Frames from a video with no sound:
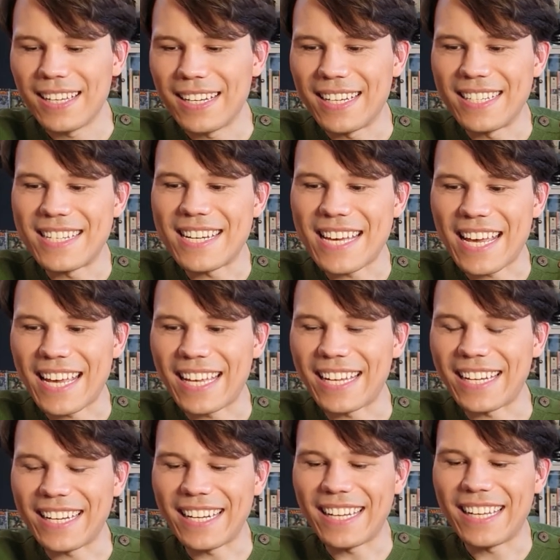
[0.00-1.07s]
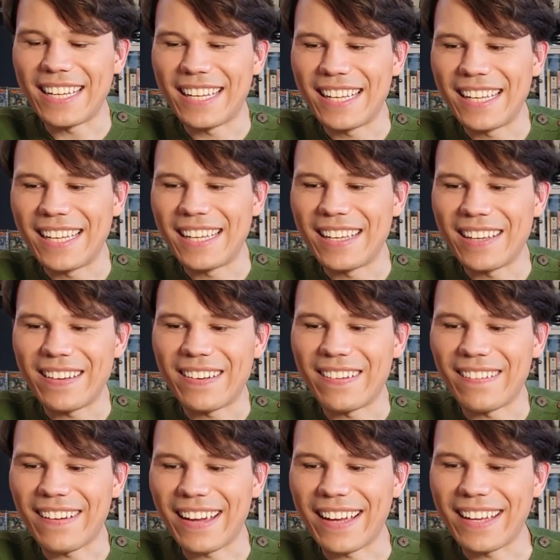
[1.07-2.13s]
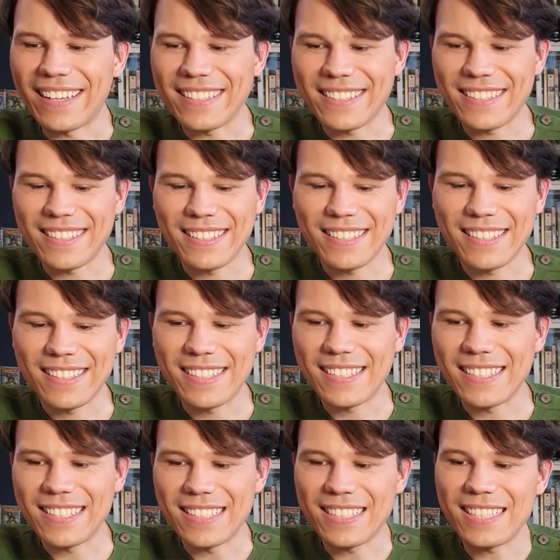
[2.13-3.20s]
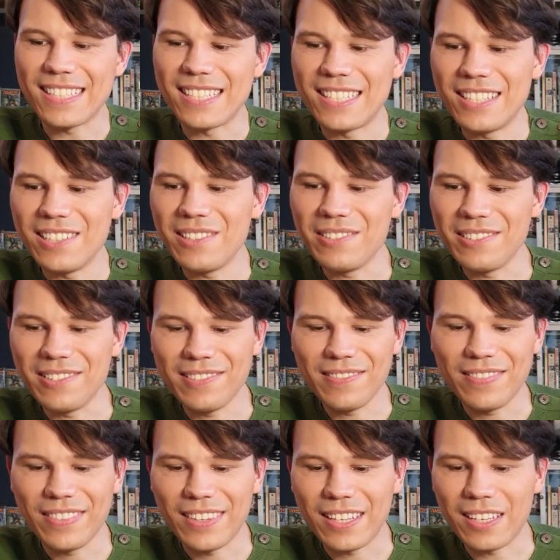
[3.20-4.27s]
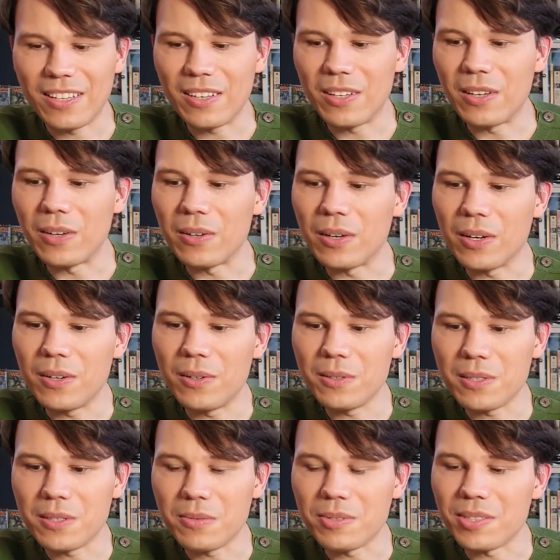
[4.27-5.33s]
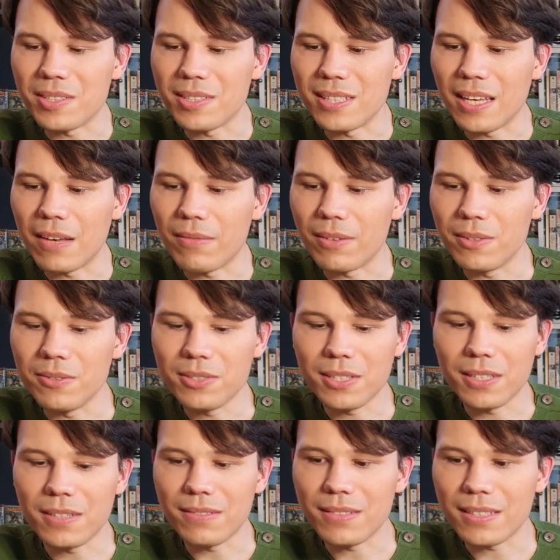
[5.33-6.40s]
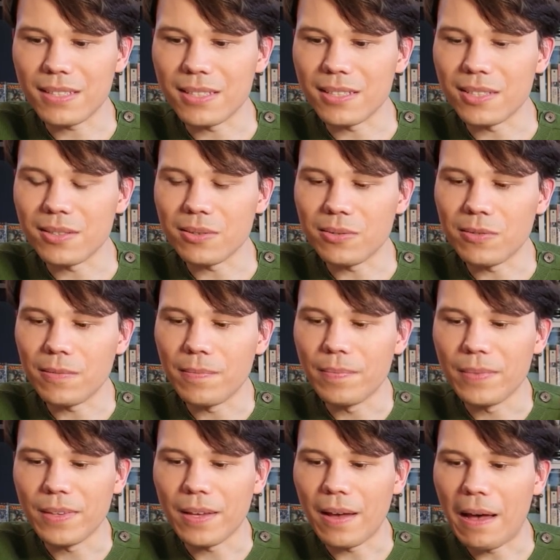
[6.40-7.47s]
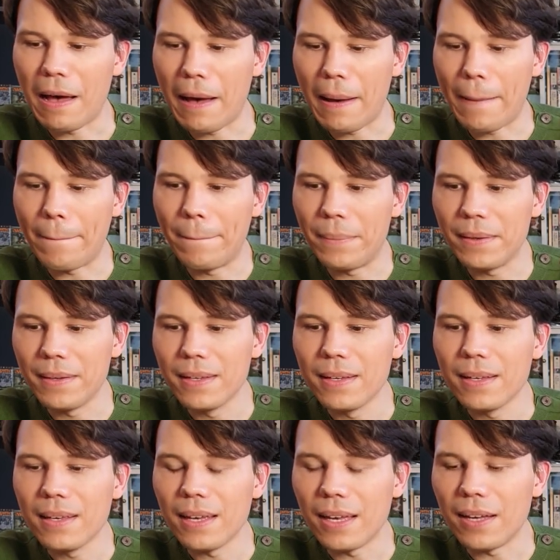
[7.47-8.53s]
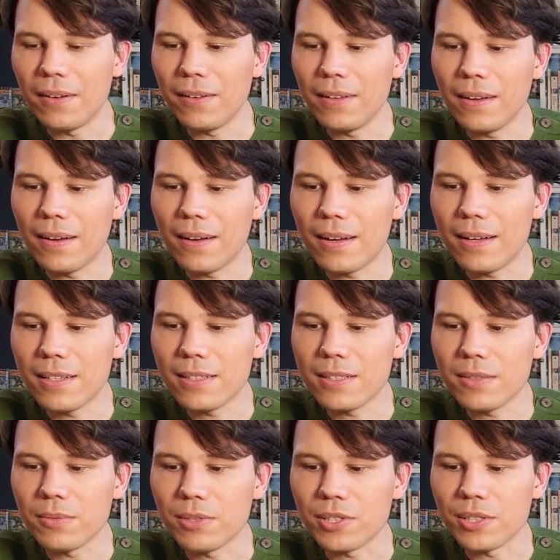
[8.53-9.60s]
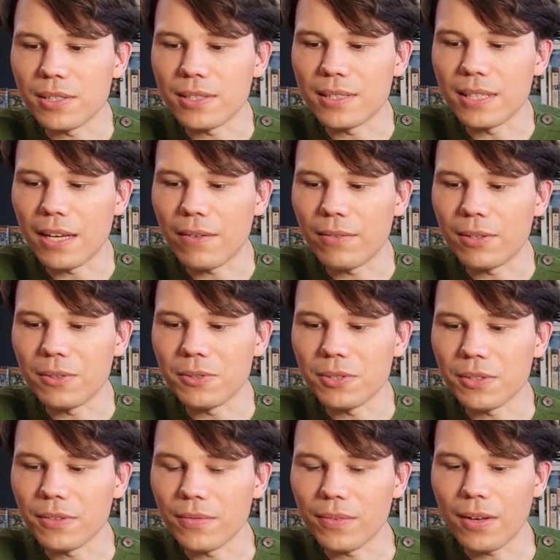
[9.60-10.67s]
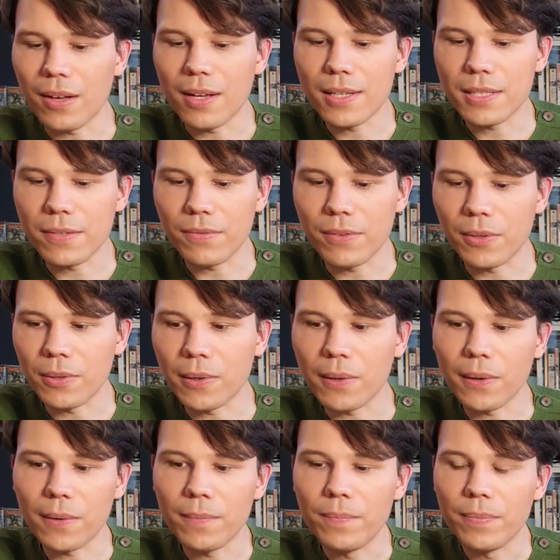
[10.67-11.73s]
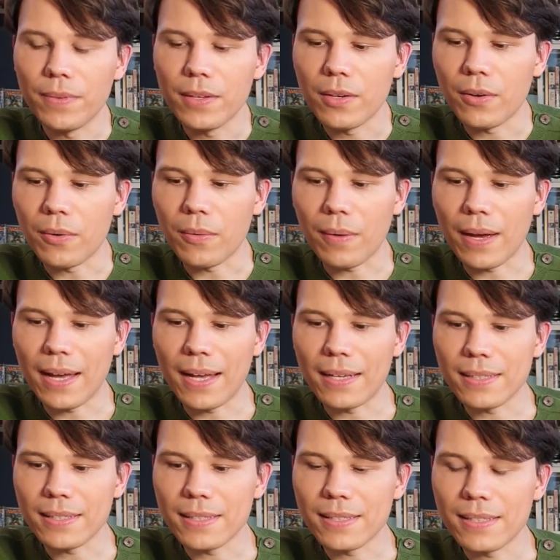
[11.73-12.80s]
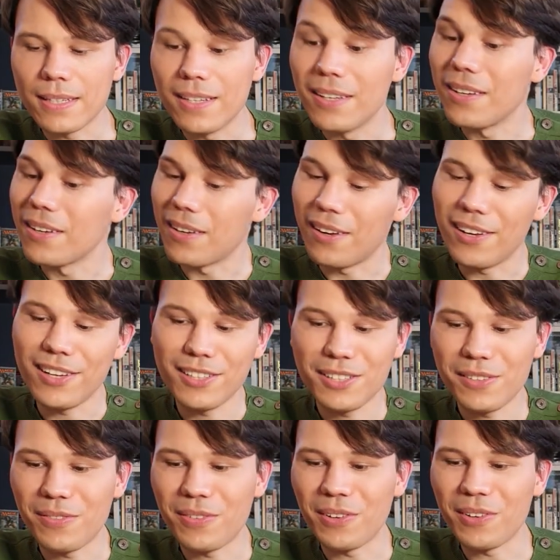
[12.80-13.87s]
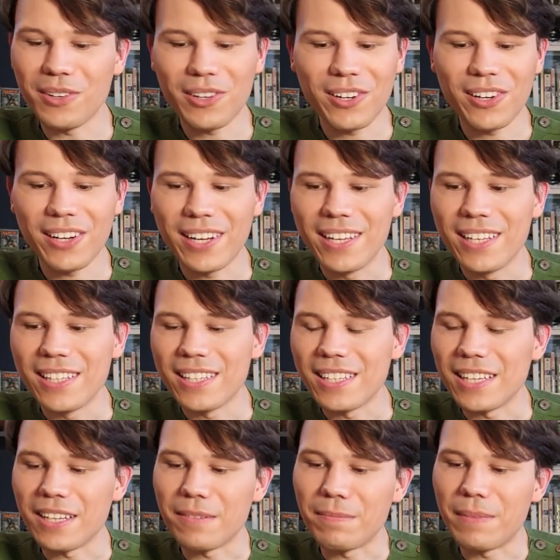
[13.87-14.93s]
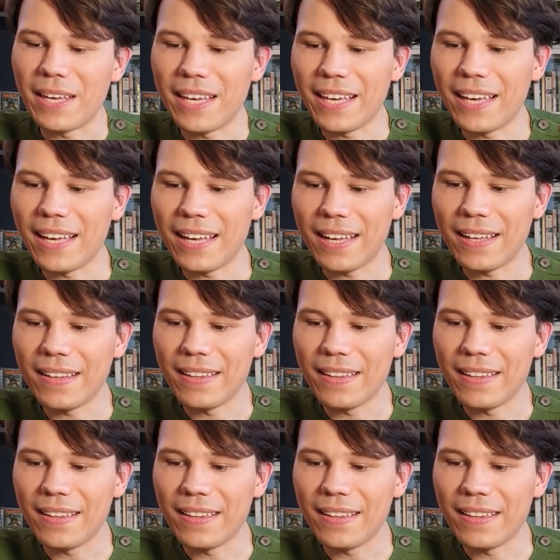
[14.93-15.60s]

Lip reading: Dan, Grass, Skidoo, Goat, which is the evolution of Skidoo, Hop, Eldegoss, which is the evolution of Gossifleur, Grass, Gossifleur, Yanmega,